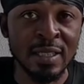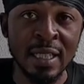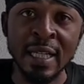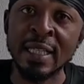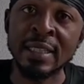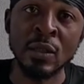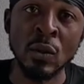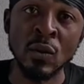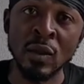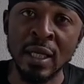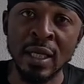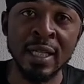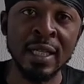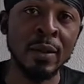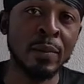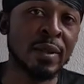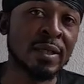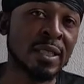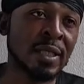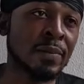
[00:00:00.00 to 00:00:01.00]
It's only a
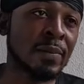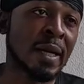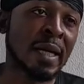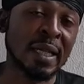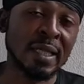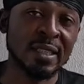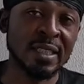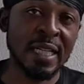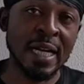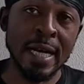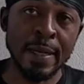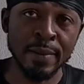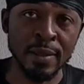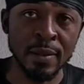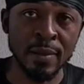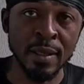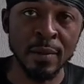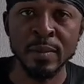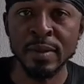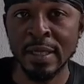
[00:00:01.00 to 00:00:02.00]
limited amount of jobs
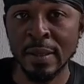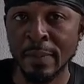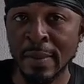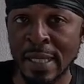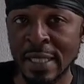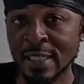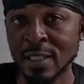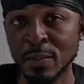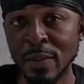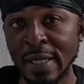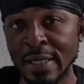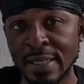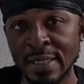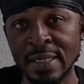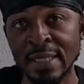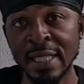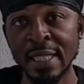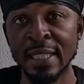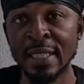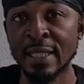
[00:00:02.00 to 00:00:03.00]
and limited amount of
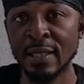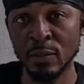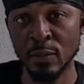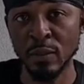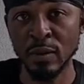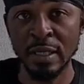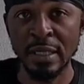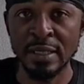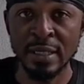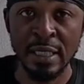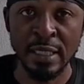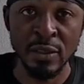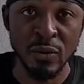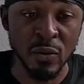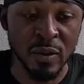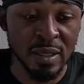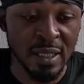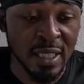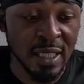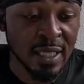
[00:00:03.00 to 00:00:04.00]
spaces in these
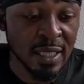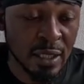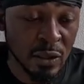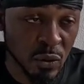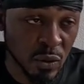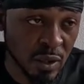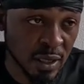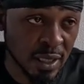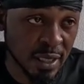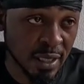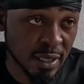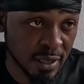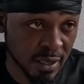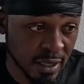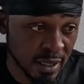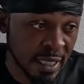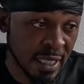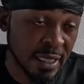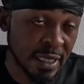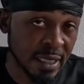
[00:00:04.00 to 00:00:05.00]
countries that you can
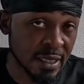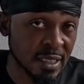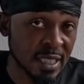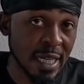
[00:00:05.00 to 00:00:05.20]
get these